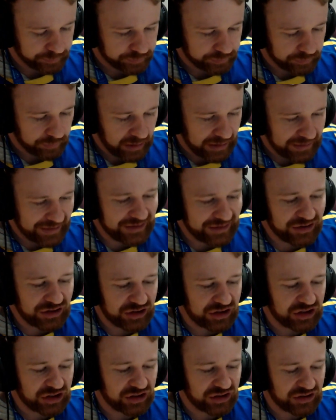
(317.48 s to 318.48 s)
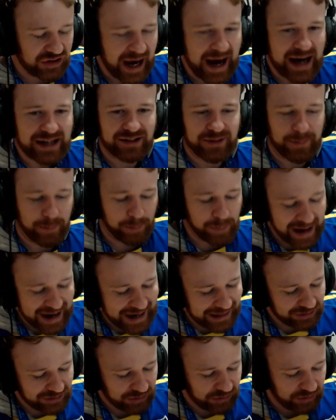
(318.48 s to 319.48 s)
this is stacked and
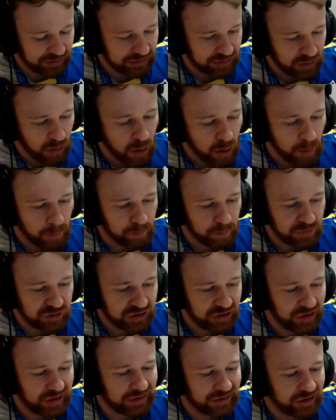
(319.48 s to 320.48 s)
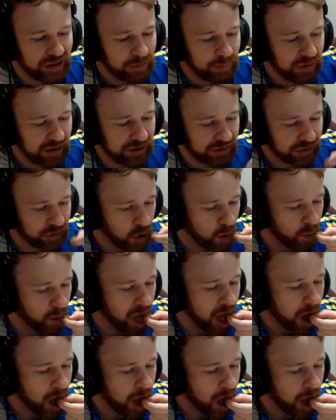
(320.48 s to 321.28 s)
packed to the top, to the tippity top.